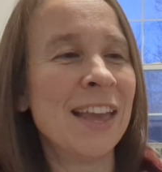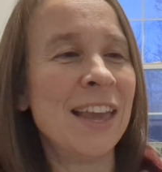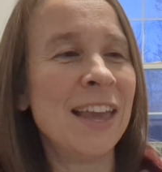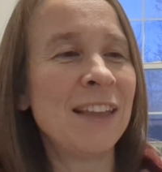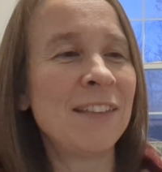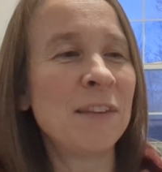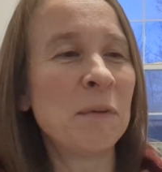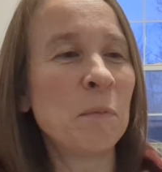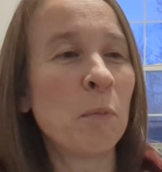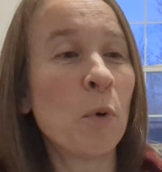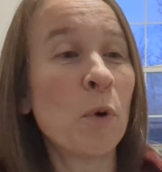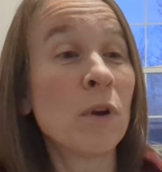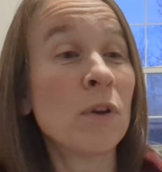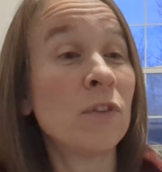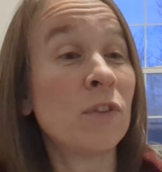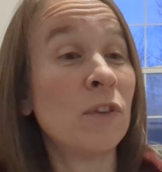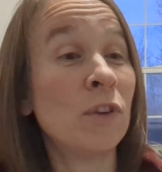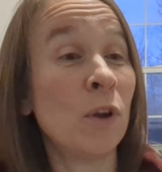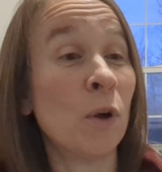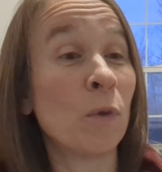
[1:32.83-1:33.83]
It's important
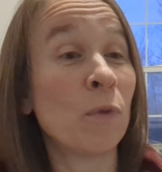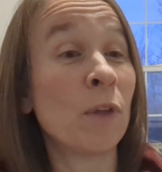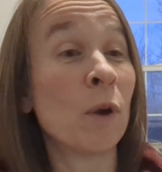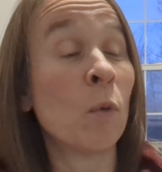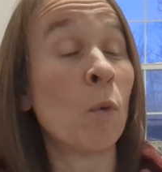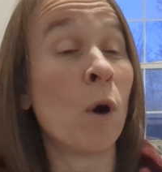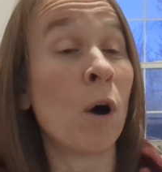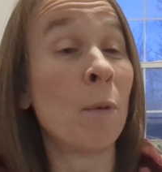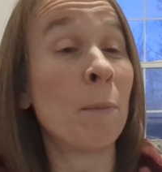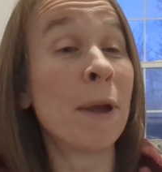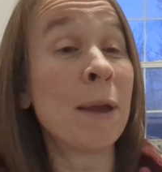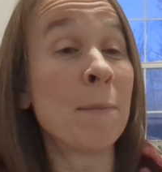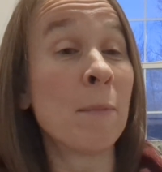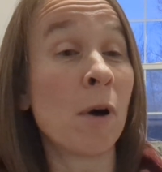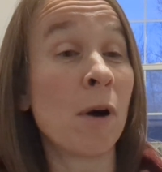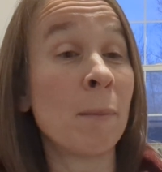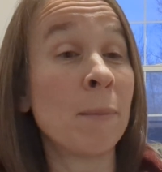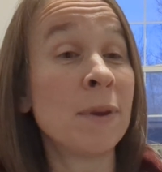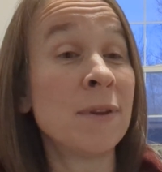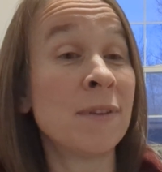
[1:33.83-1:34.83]
to note that while my
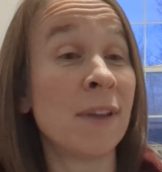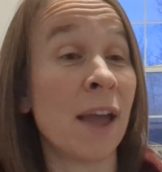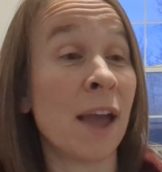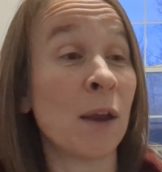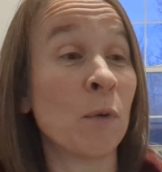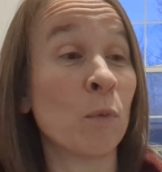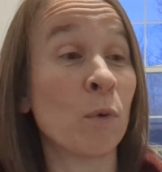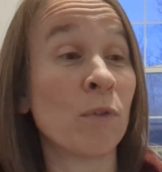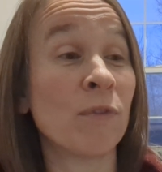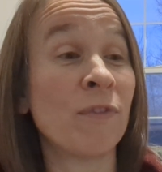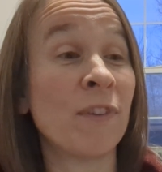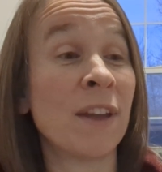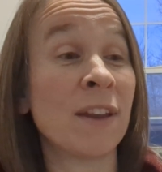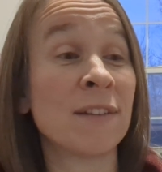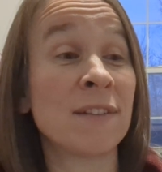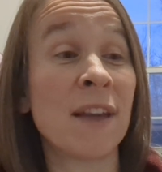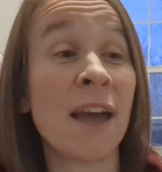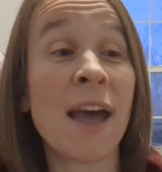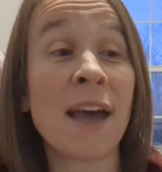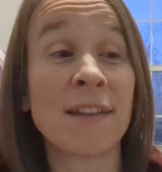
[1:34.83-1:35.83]
mom and dad were
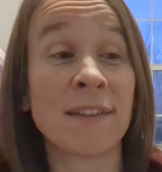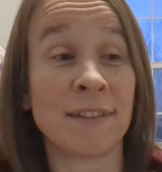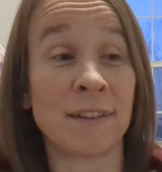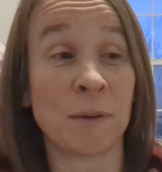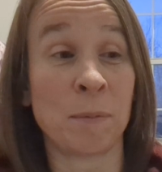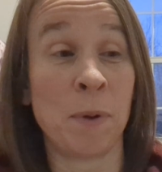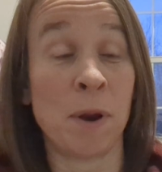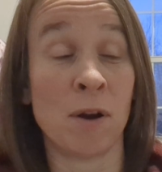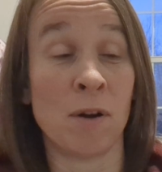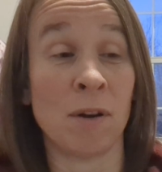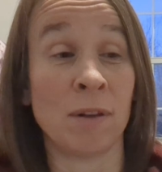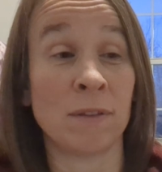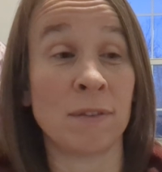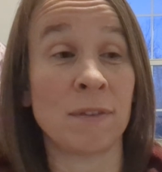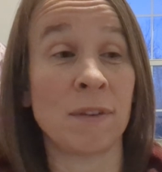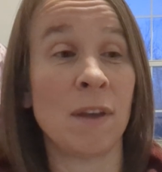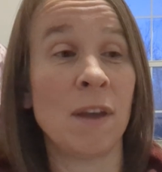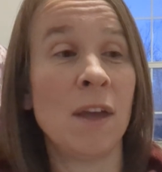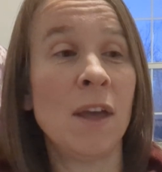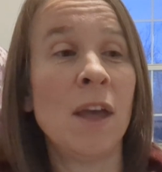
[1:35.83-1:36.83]
fantastic
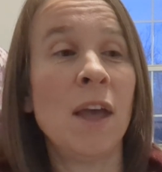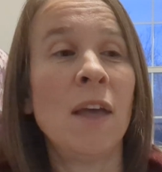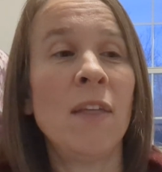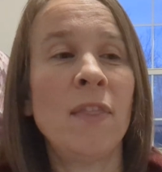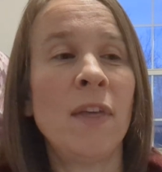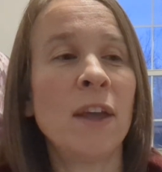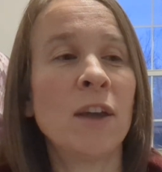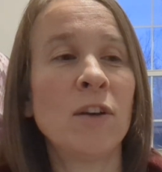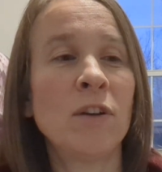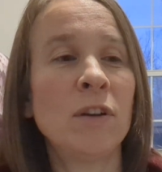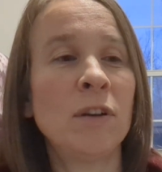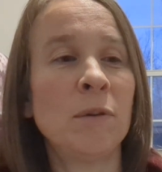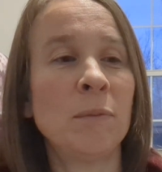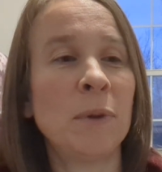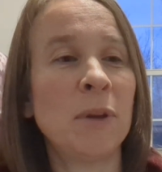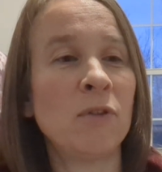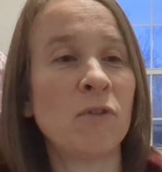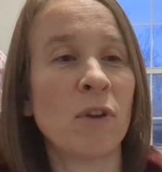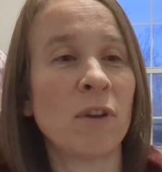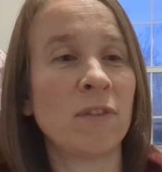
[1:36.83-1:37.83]
parents, they couldn't
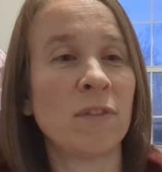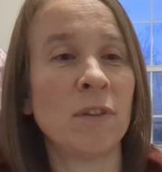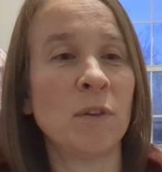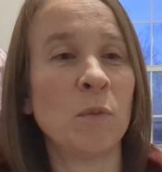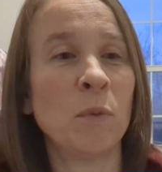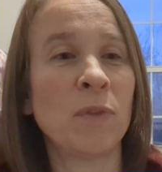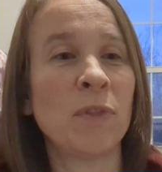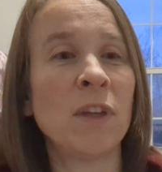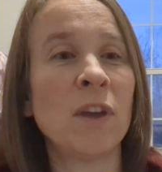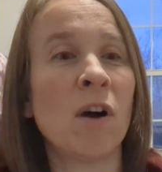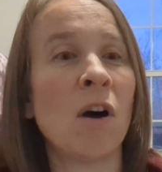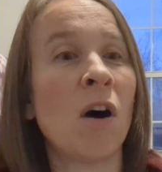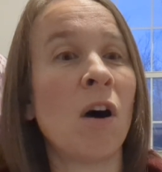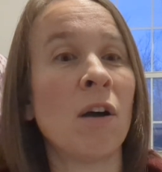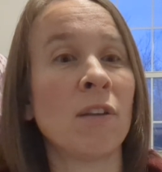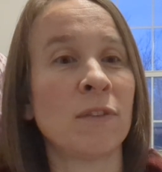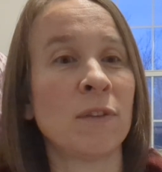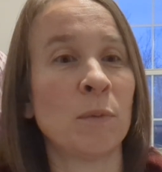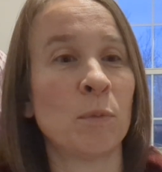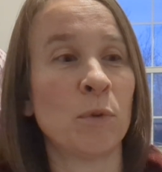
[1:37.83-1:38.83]
be trusted with the
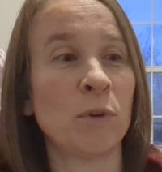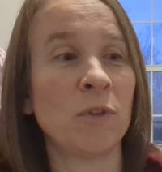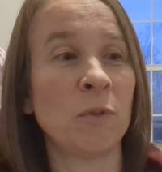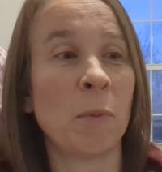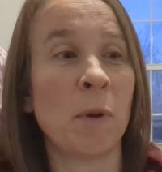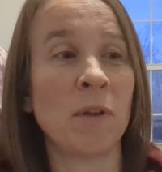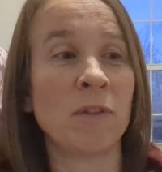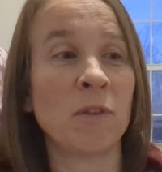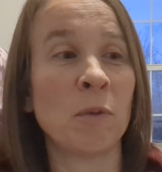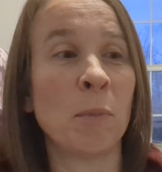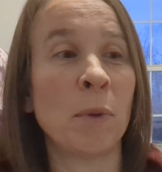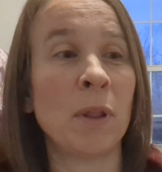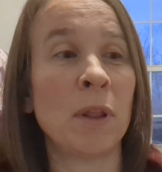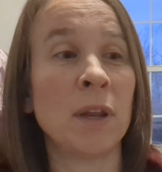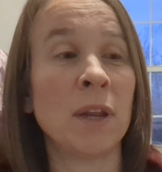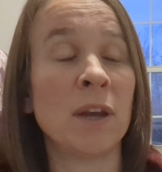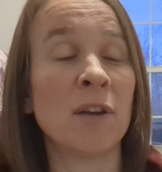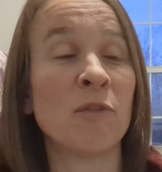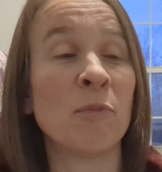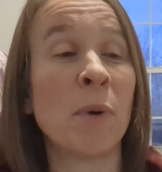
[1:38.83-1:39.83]
awesome
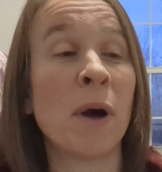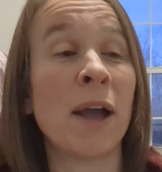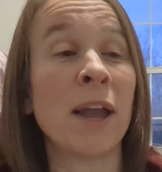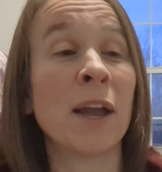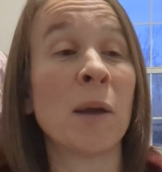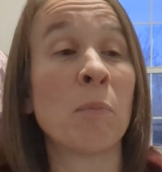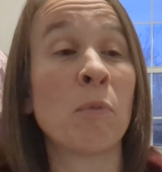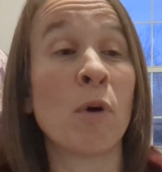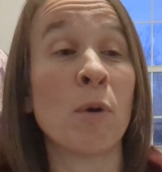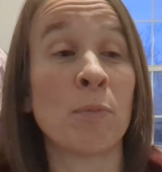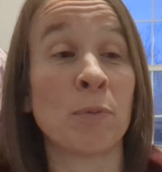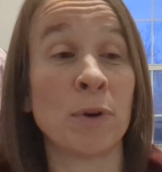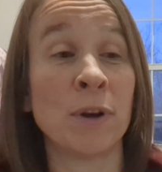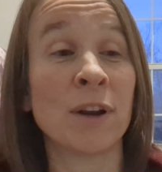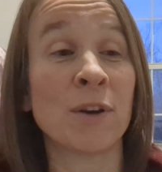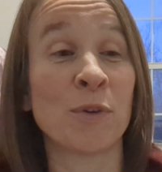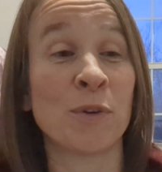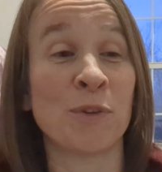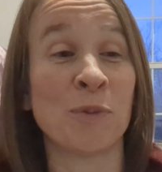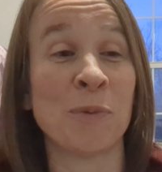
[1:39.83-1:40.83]
responsibility of buying
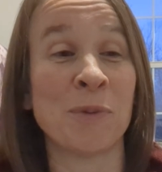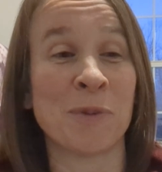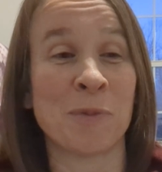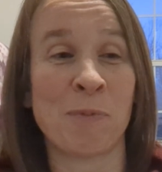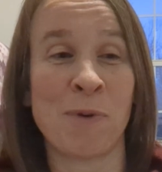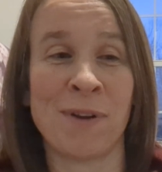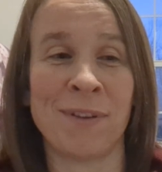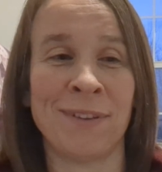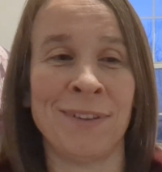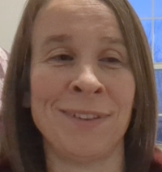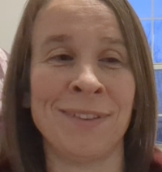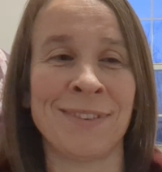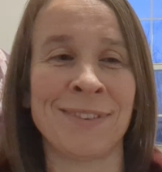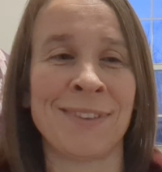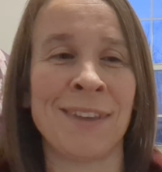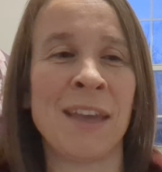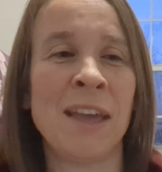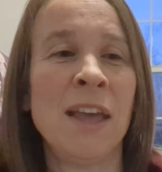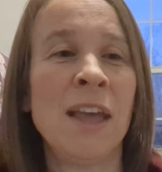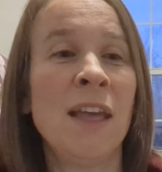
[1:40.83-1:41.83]
appropriate Christmas presents.
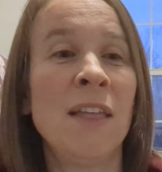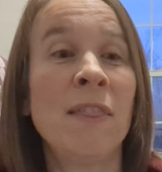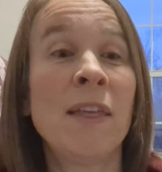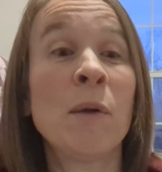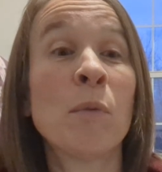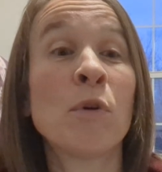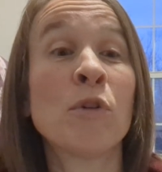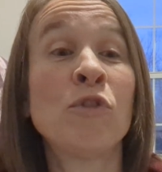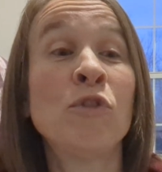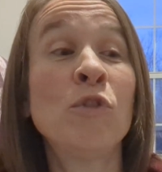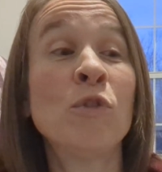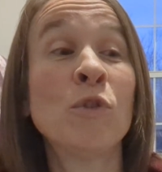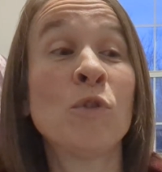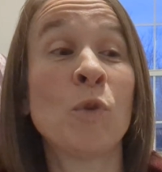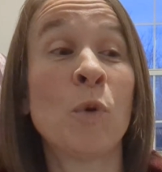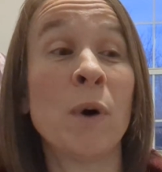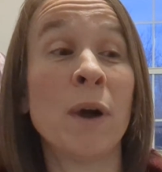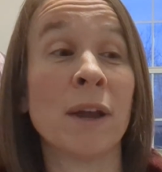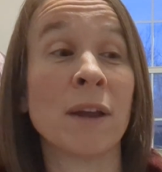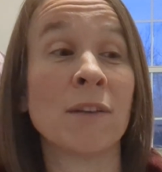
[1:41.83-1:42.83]
They were too
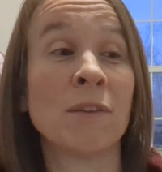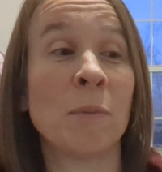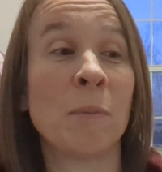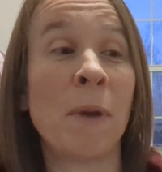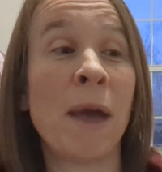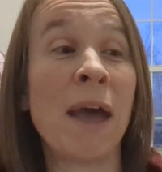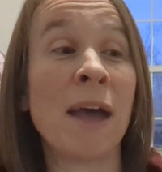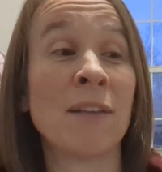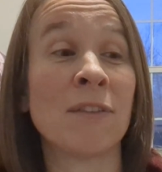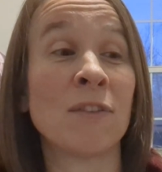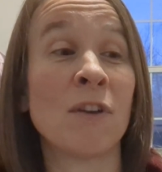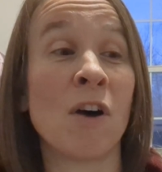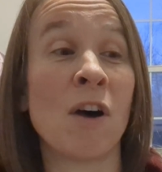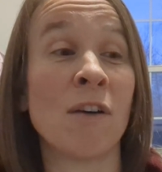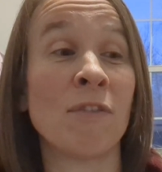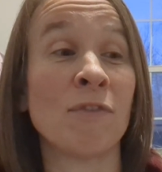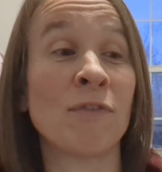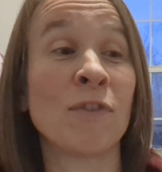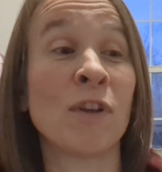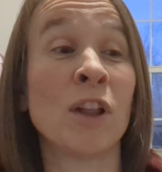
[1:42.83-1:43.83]
quick to pass
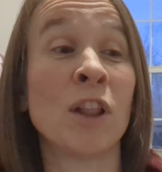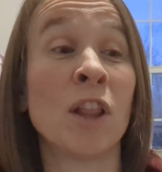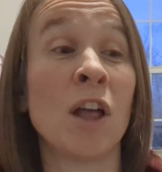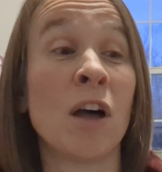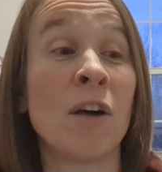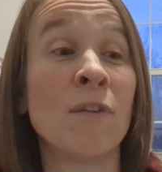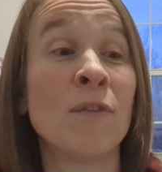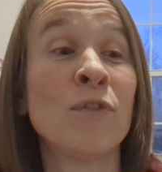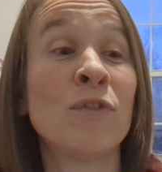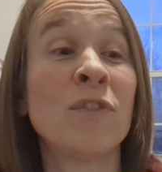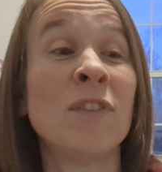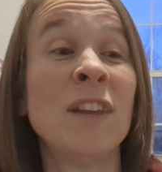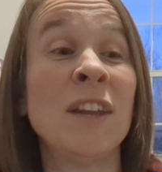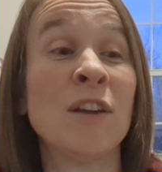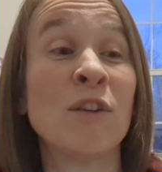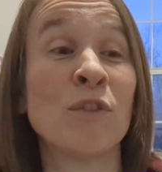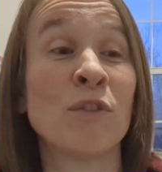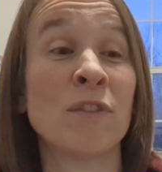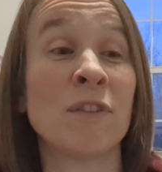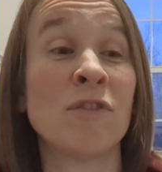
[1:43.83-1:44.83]
off gloves,
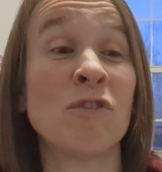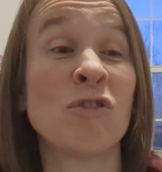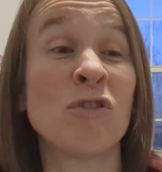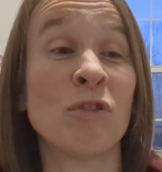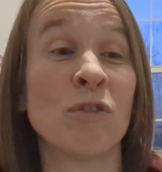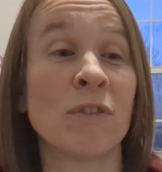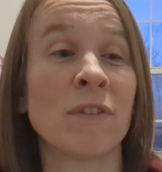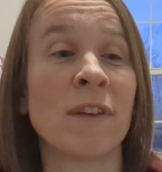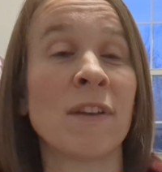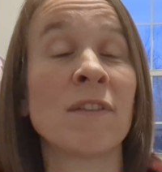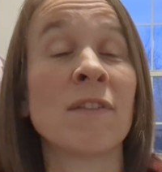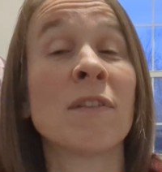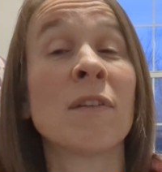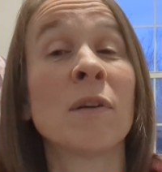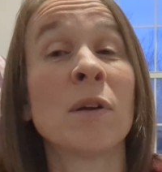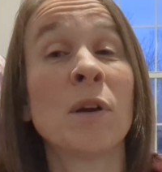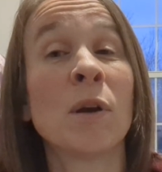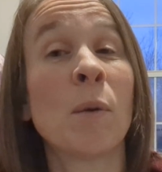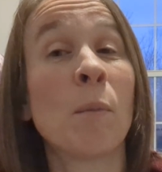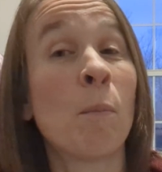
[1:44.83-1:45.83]
sneakers, and shirts as
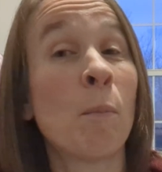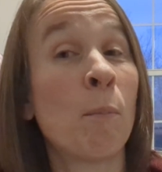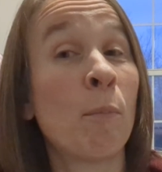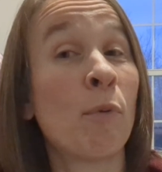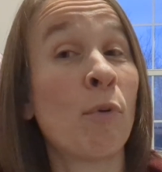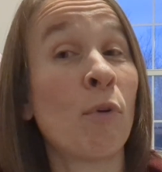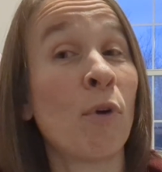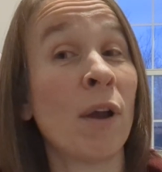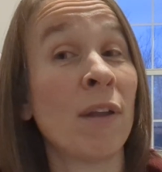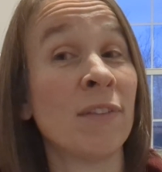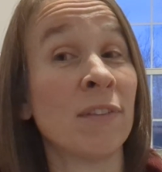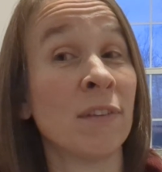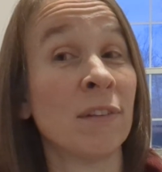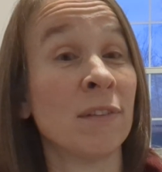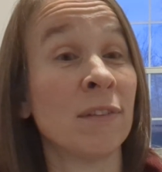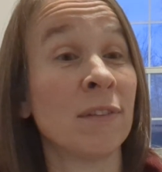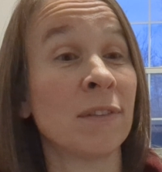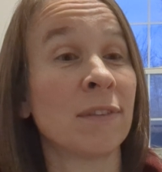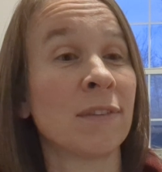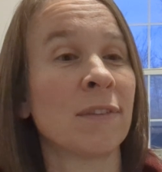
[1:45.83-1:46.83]

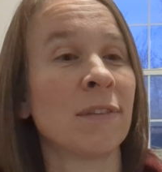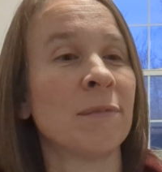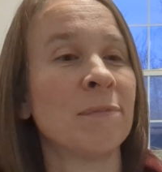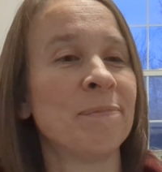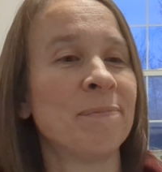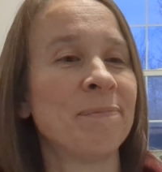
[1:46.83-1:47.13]
presents.